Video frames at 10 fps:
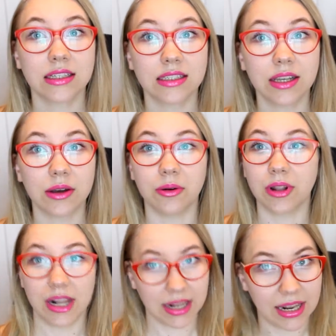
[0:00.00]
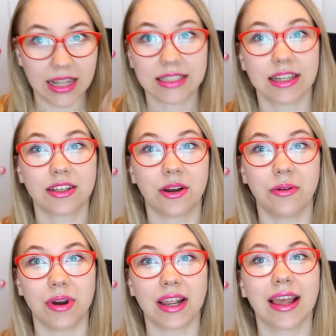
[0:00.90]
So let's get
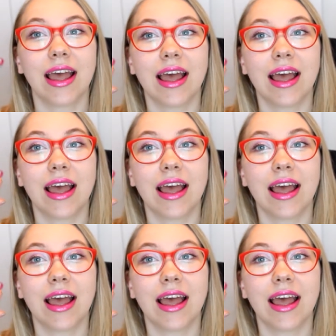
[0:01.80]
going.